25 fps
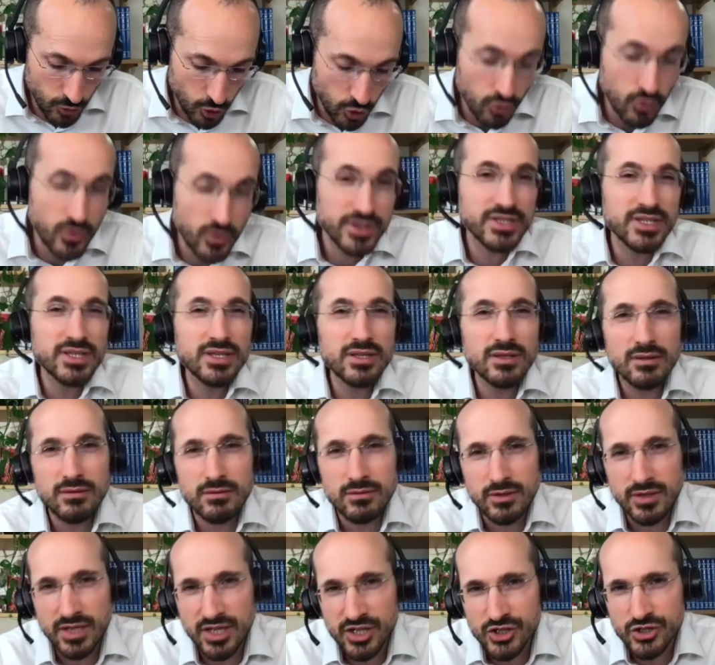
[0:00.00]
already
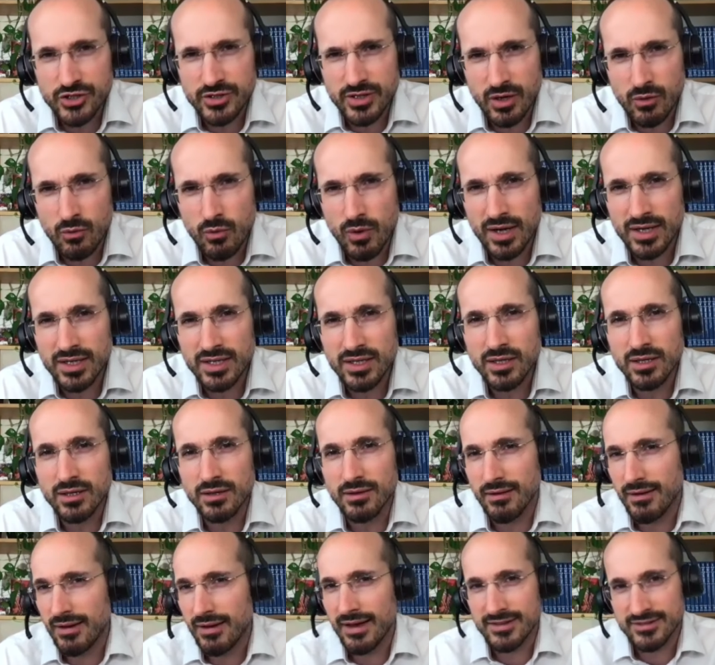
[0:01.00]
the National
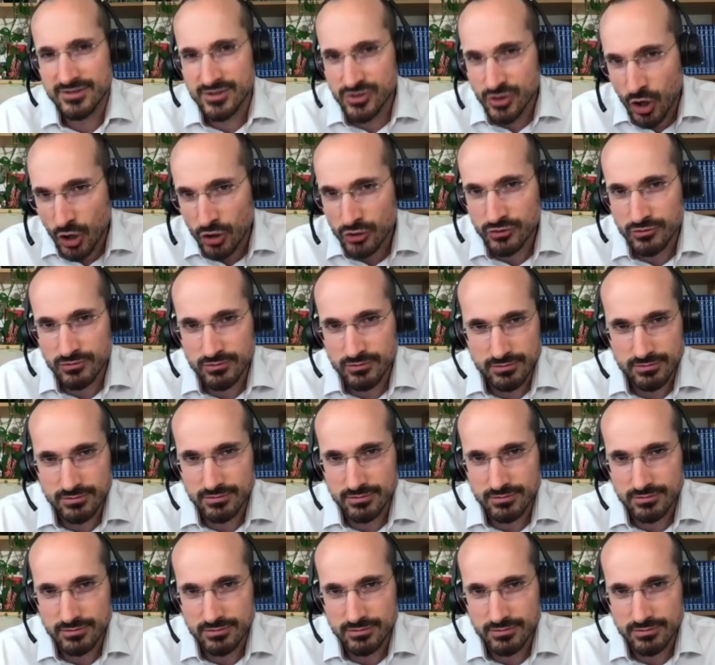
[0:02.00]
Rally has not